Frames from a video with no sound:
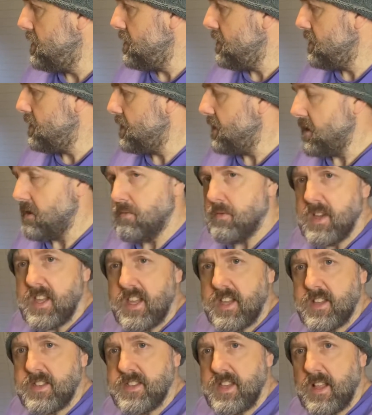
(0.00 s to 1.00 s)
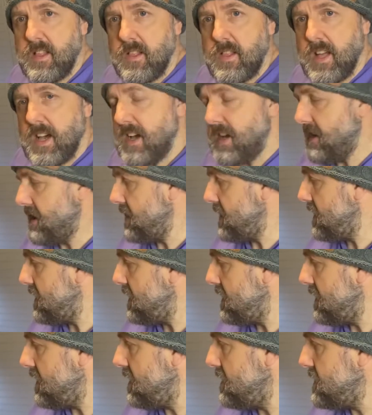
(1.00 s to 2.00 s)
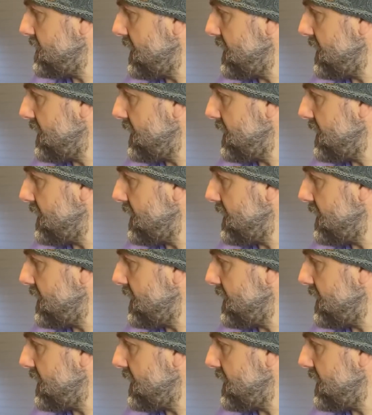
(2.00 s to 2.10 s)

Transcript: Now the way you can tell that is